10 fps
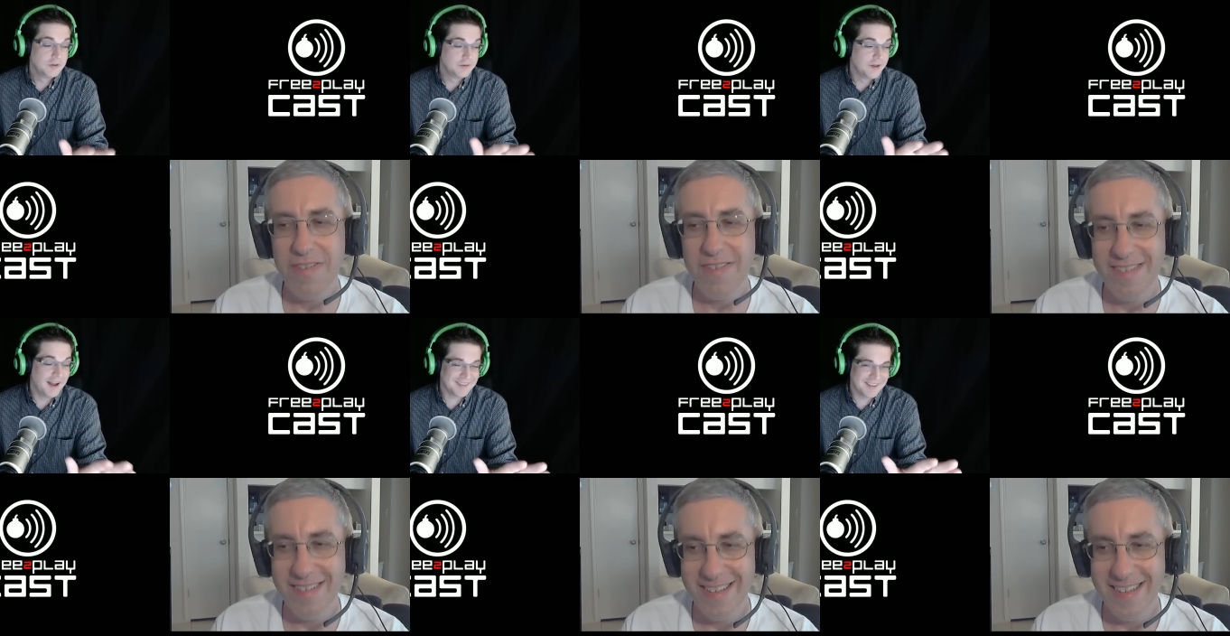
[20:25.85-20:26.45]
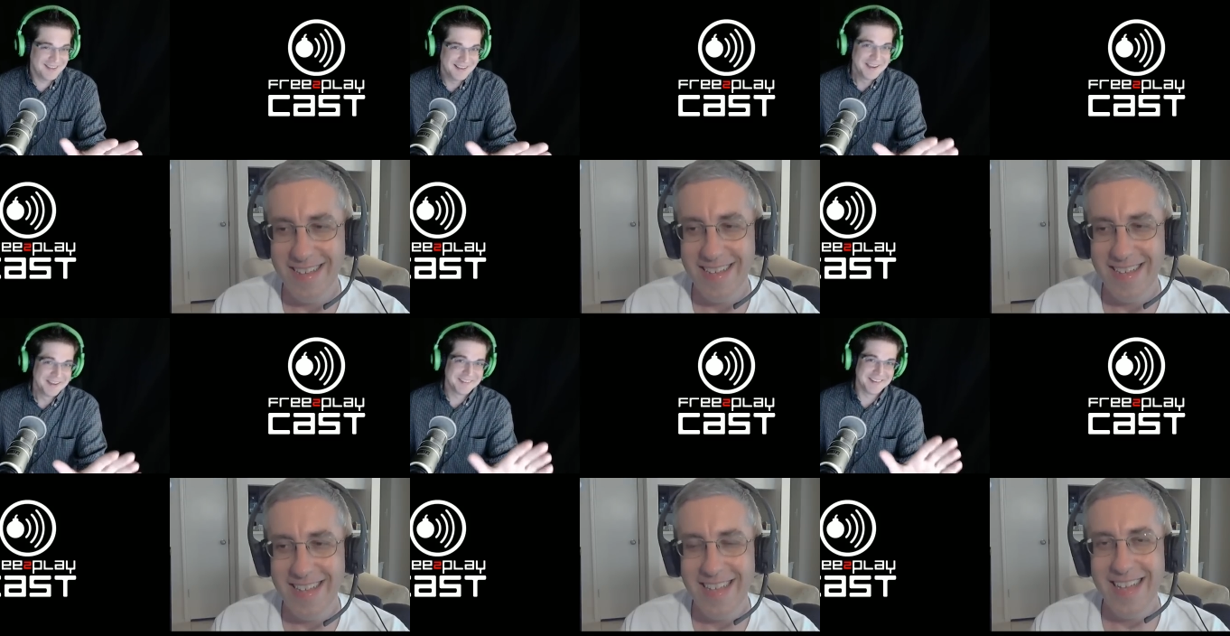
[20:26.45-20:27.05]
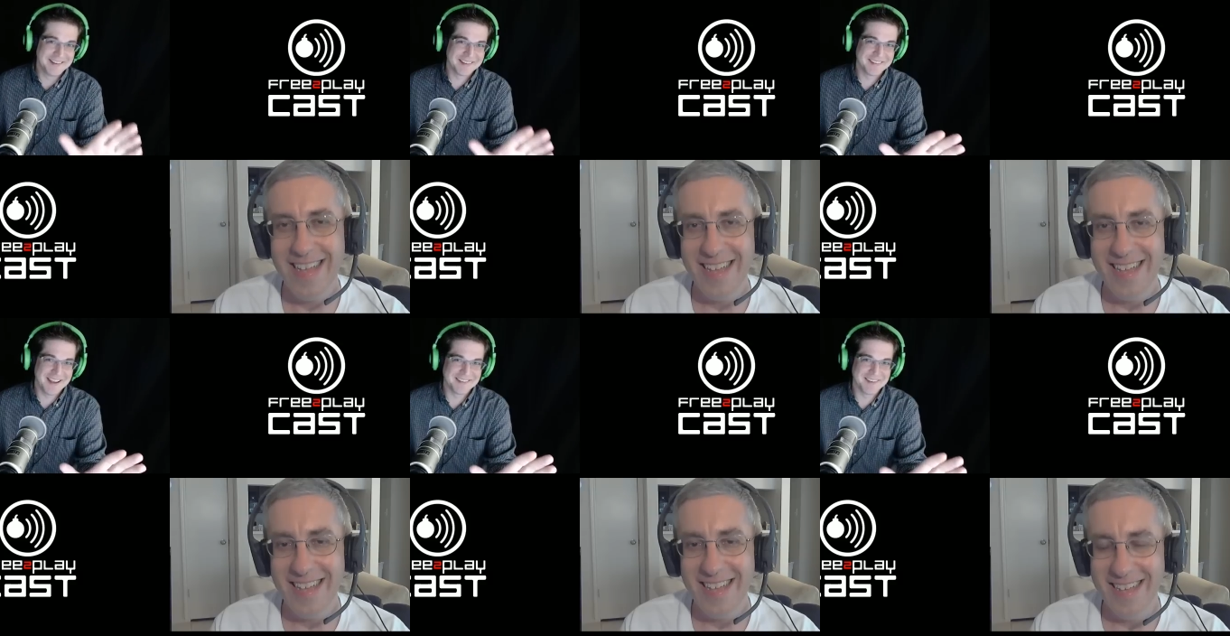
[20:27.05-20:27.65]
Speaker 1: Not to the
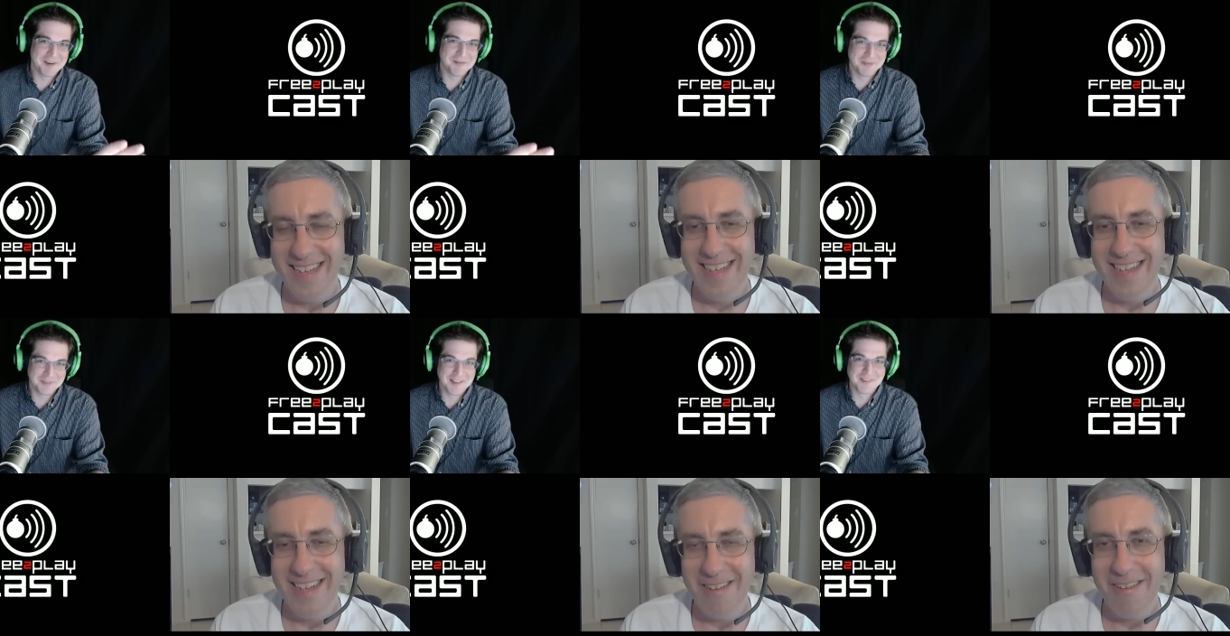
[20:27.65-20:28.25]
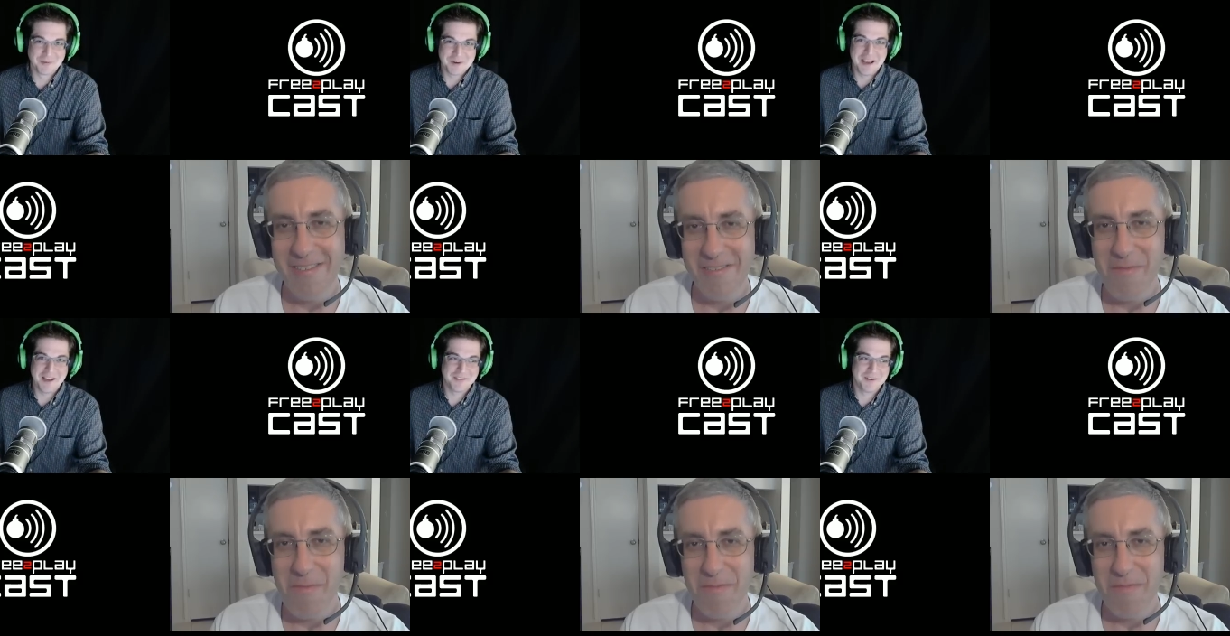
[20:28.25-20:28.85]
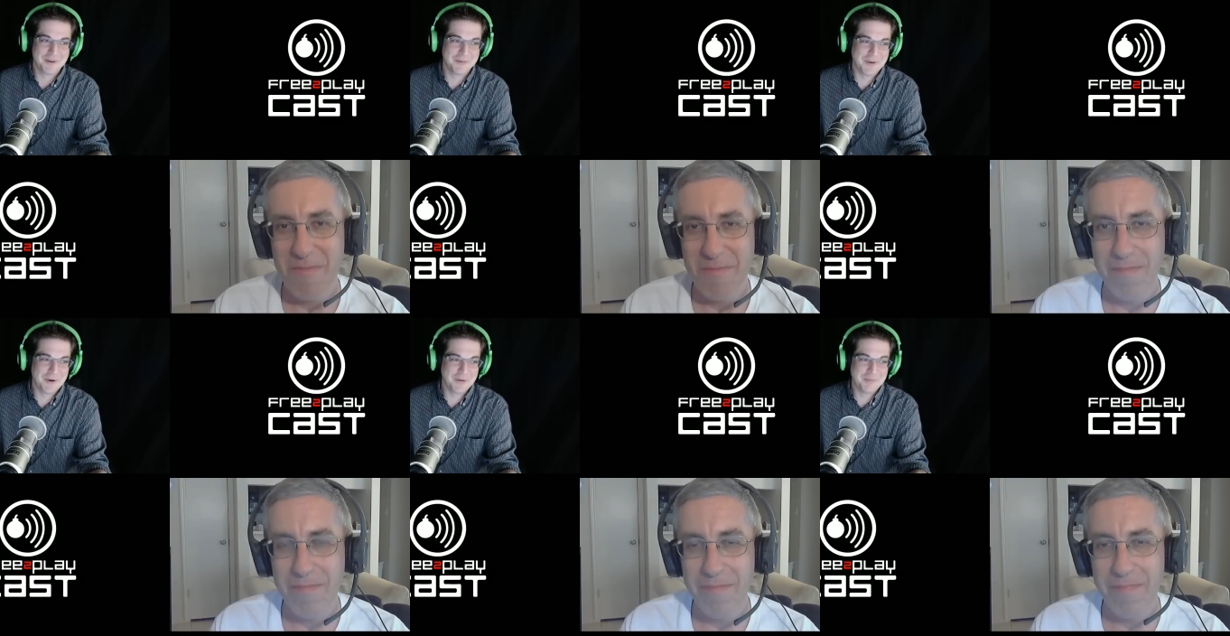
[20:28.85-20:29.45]
extent of let's rehash the old
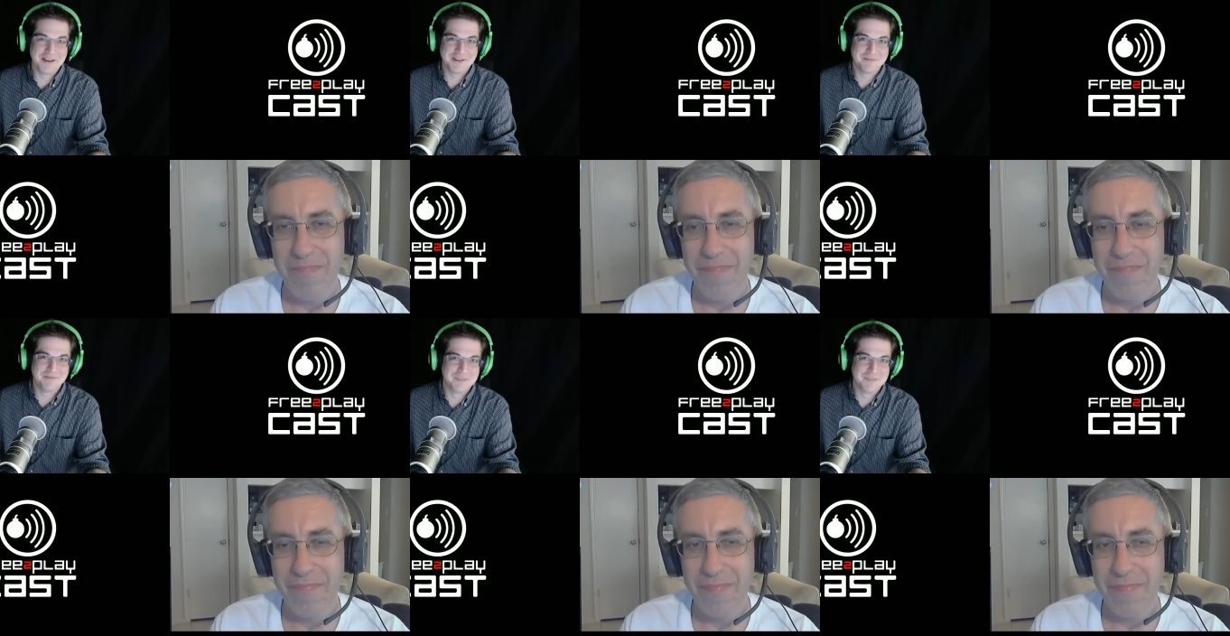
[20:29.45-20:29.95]
zones by